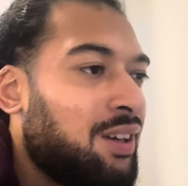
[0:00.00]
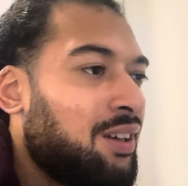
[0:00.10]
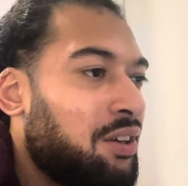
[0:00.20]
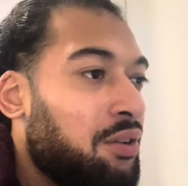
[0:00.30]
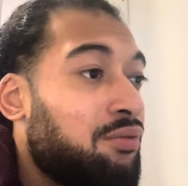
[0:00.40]

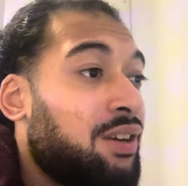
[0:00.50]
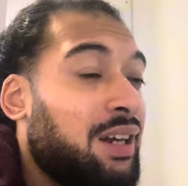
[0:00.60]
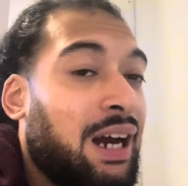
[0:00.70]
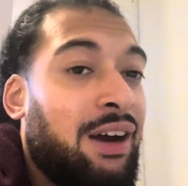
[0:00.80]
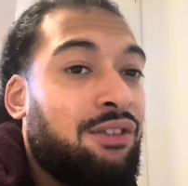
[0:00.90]
you don't
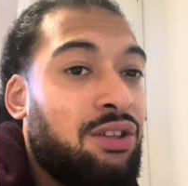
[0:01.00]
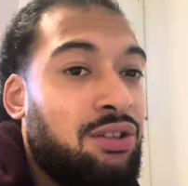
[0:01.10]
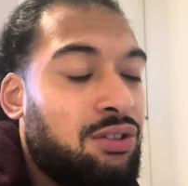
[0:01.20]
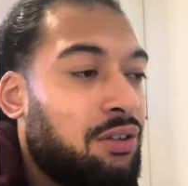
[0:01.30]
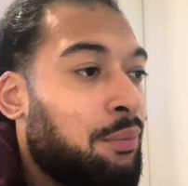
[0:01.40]
really have to
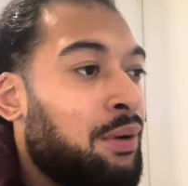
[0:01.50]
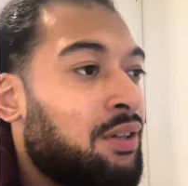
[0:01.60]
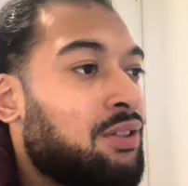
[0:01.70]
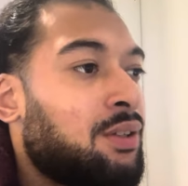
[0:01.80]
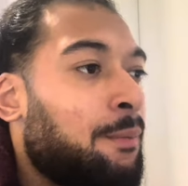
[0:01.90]
use it on the
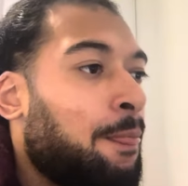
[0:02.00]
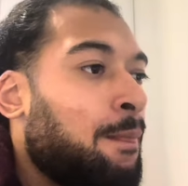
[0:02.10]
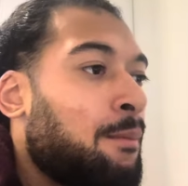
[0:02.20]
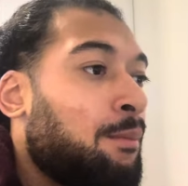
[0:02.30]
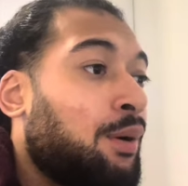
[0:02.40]
pitch.
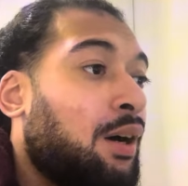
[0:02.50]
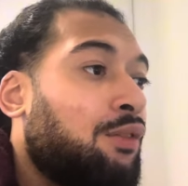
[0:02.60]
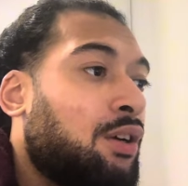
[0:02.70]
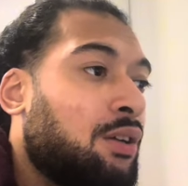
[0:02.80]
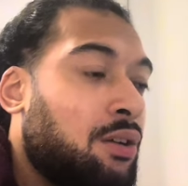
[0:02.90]
But
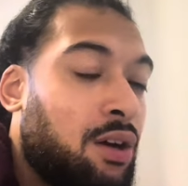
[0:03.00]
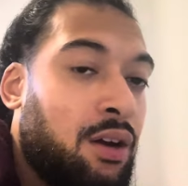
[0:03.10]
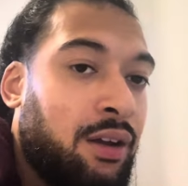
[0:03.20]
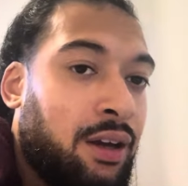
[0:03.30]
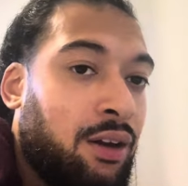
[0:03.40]
if you can
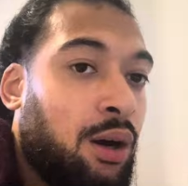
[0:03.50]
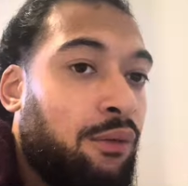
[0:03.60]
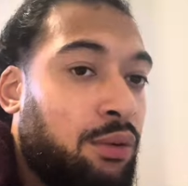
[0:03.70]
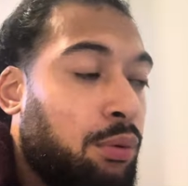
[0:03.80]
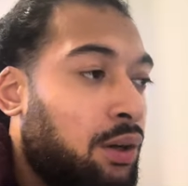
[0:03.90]
learn and get
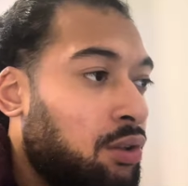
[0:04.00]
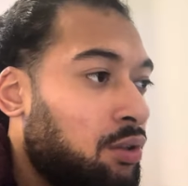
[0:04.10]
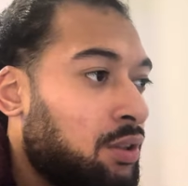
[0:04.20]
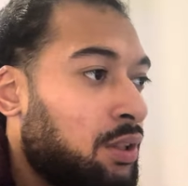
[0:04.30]
comfortable at using